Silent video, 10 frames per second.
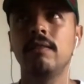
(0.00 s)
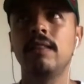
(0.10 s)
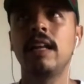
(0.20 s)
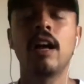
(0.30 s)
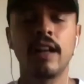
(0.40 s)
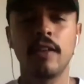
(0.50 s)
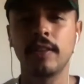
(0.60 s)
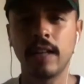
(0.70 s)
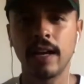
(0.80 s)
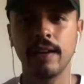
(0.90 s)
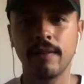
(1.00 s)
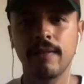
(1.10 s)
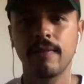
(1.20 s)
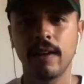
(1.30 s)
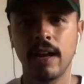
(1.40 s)
than unhealthy diet.
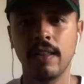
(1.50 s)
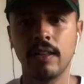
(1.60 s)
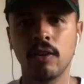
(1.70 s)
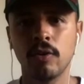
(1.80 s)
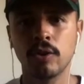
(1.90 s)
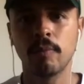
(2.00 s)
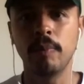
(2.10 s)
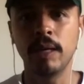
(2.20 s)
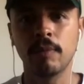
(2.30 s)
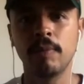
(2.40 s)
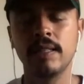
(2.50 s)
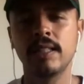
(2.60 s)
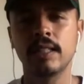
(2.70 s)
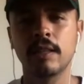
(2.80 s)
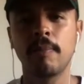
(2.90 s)
I think those are bigger
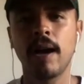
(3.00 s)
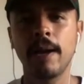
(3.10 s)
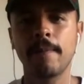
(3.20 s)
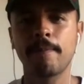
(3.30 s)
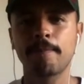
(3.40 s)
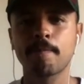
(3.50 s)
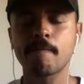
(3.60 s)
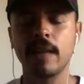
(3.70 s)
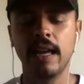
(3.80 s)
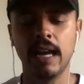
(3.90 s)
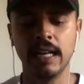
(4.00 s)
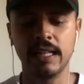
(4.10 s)
pieces of the pie. So what does